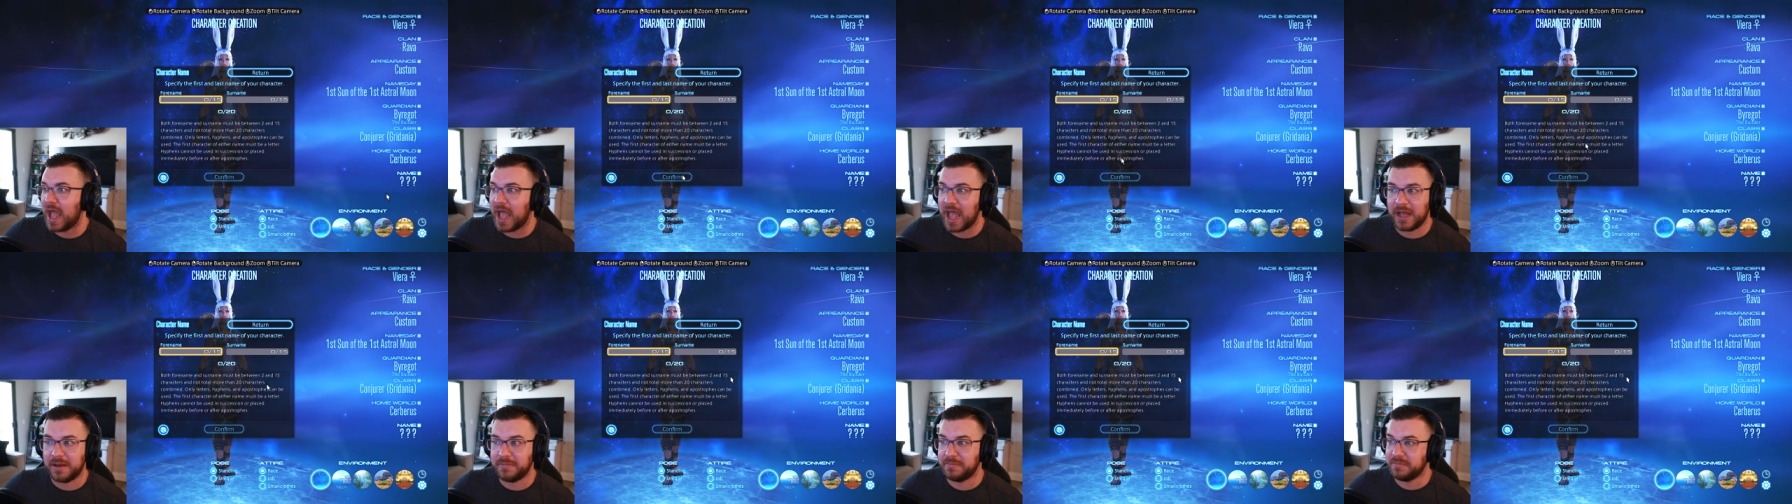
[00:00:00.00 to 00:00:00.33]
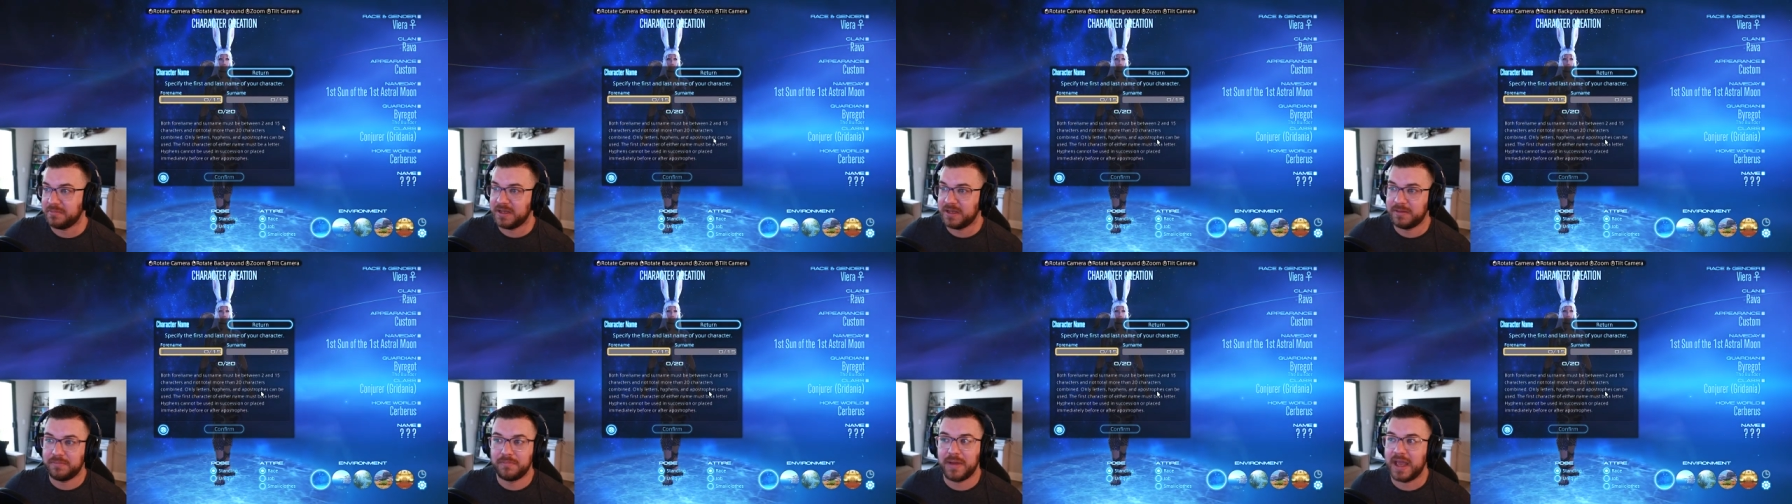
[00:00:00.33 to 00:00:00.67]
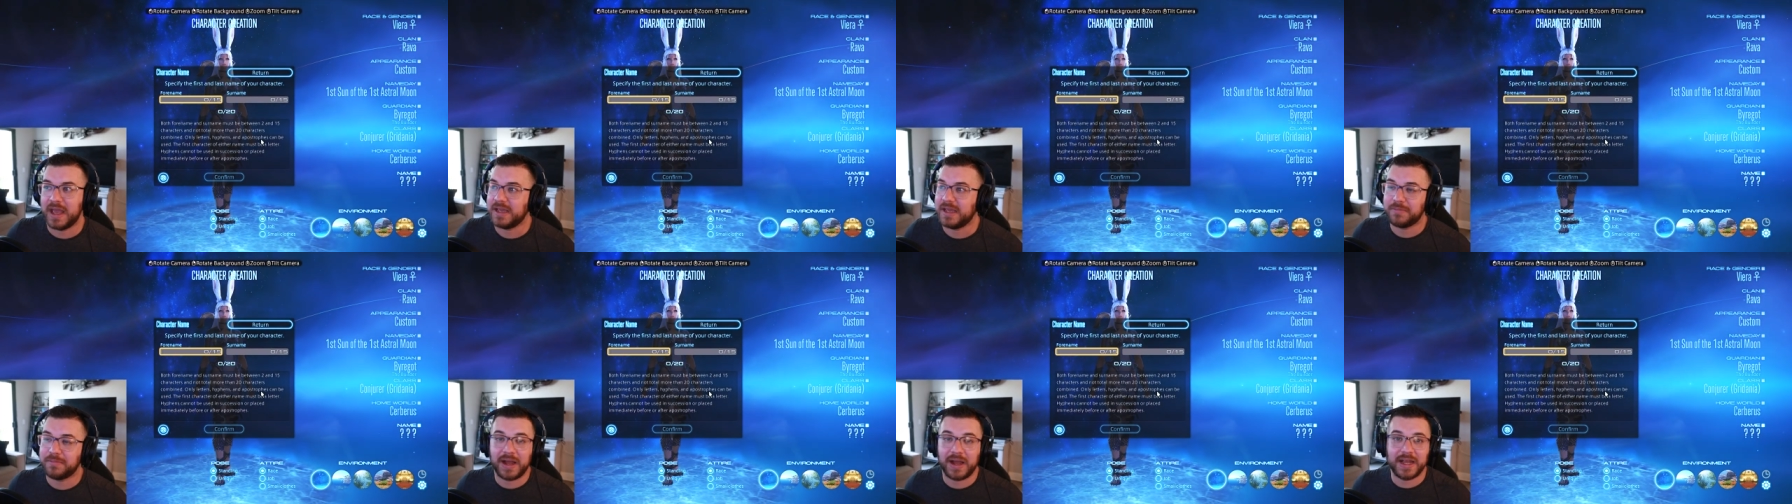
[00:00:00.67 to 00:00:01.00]
and
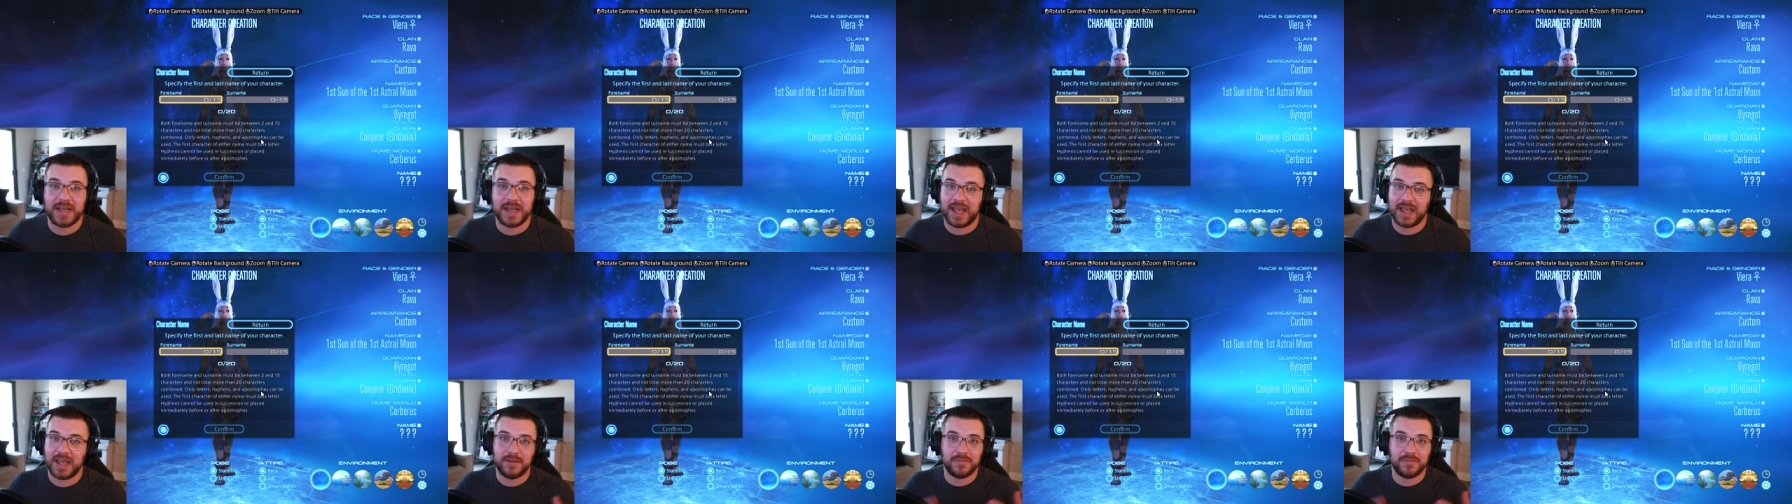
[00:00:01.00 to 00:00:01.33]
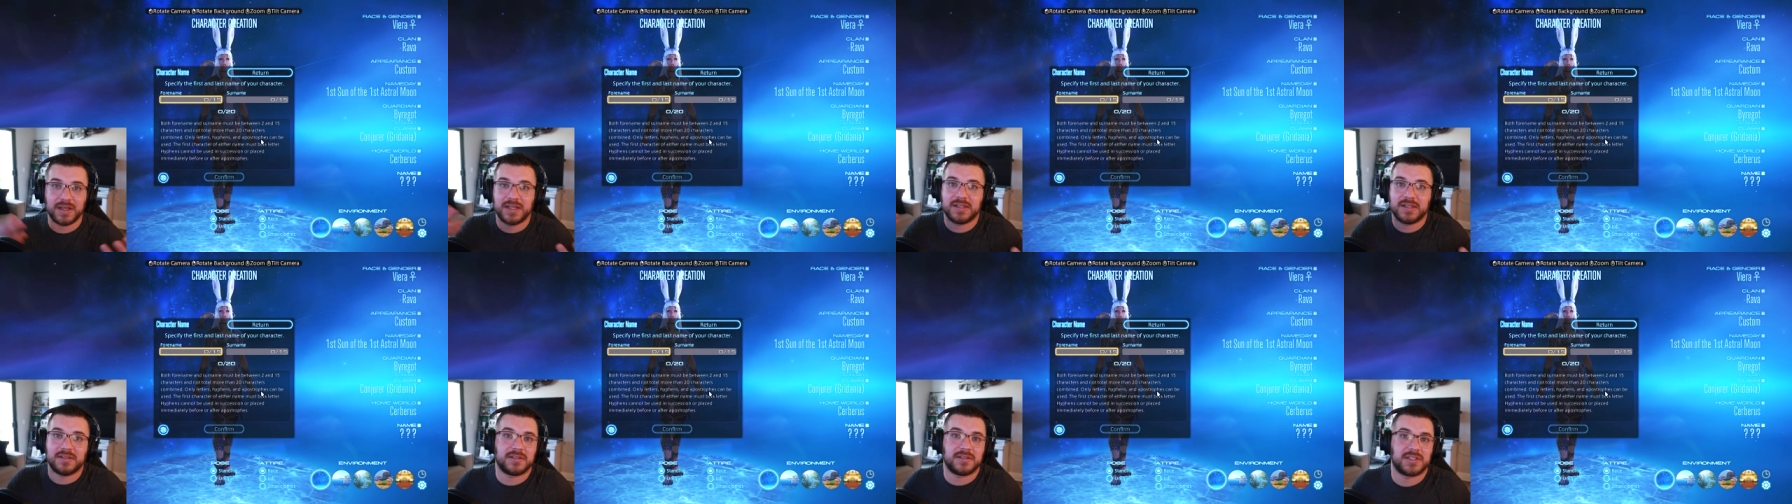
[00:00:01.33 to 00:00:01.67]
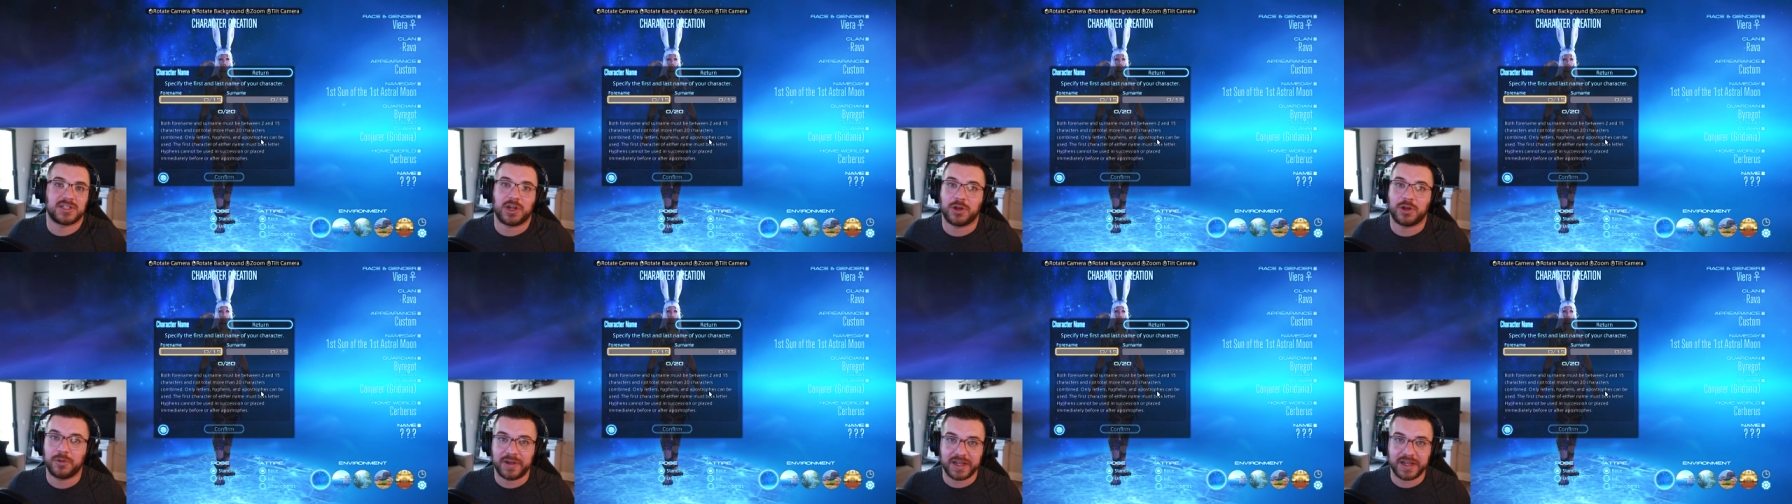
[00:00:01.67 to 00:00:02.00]
make my name and
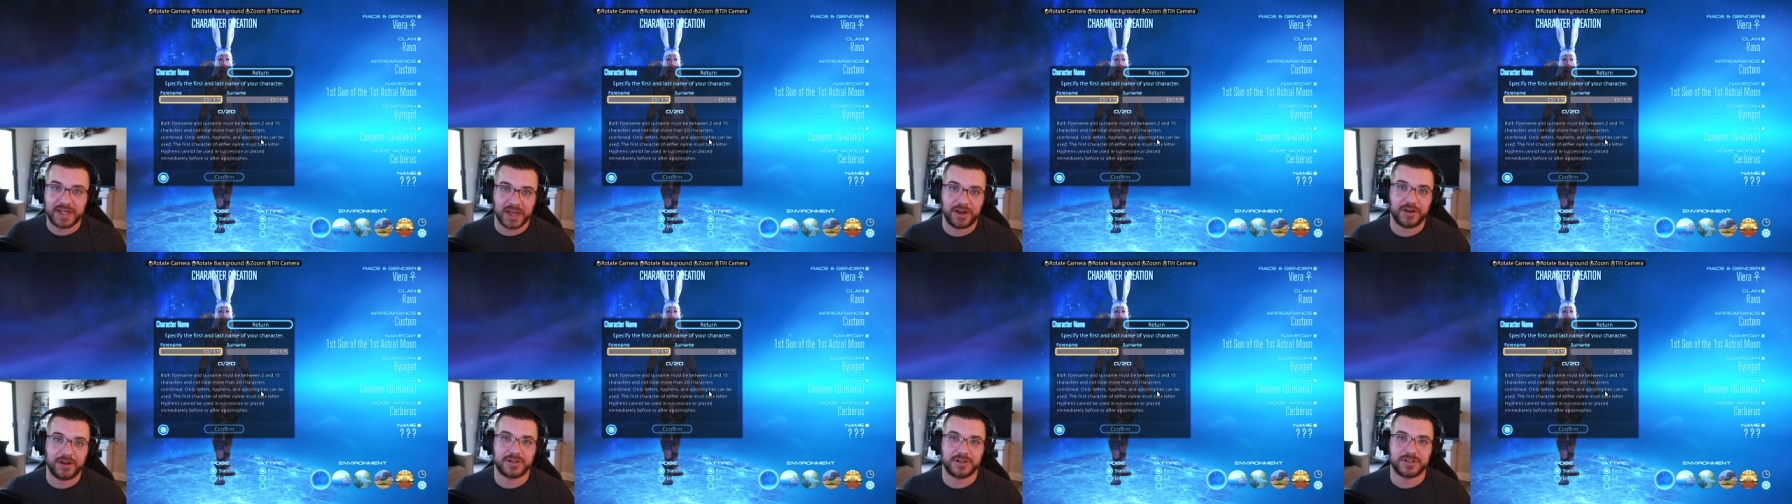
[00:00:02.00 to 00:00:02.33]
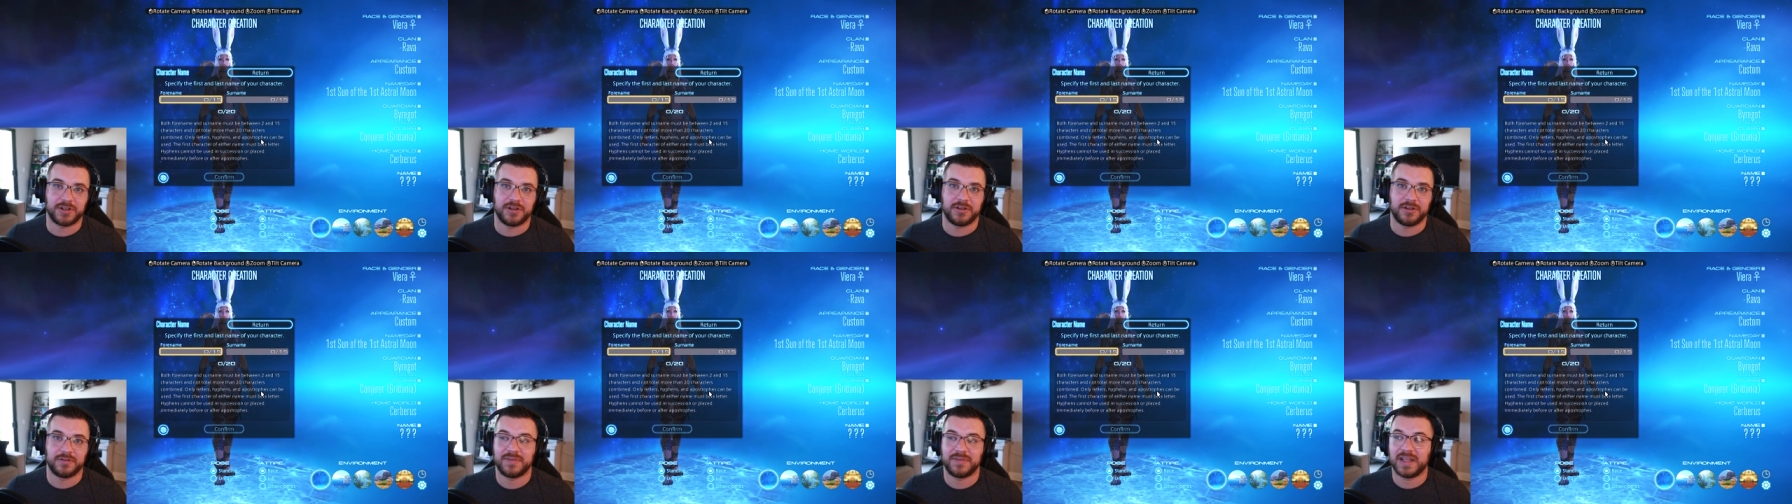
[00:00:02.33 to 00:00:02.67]
start my character.